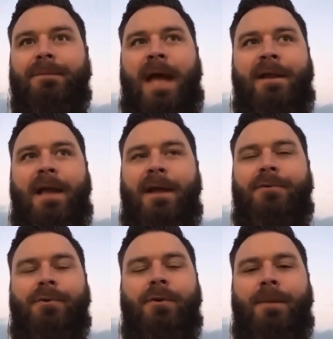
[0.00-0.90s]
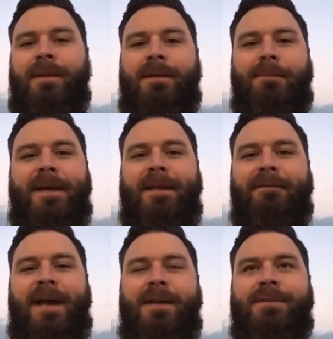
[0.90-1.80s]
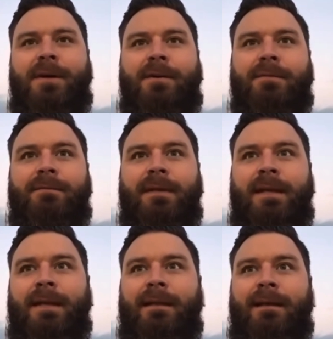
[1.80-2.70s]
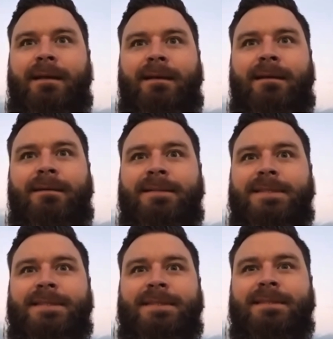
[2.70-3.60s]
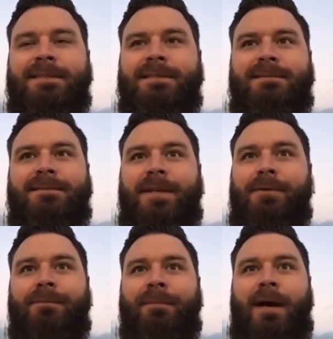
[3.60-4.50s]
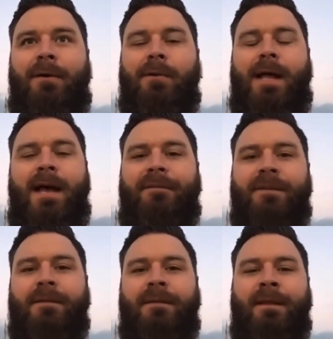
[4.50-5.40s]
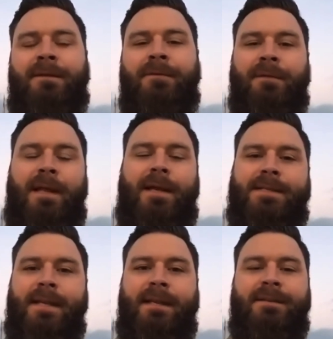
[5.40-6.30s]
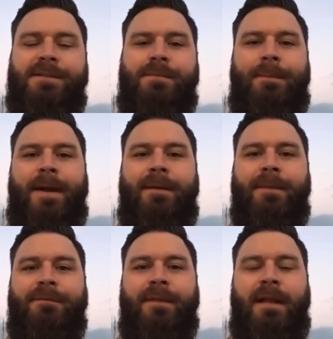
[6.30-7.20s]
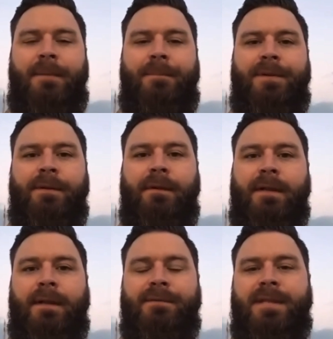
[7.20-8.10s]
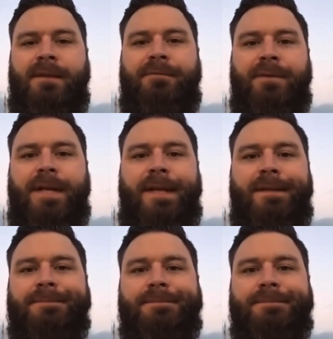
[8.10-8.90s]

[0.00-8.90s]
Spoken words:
I grew up in a competitive household, and dude, my whole life, it like I said, it just prepared me for that opportunity, and I was thankful to get it.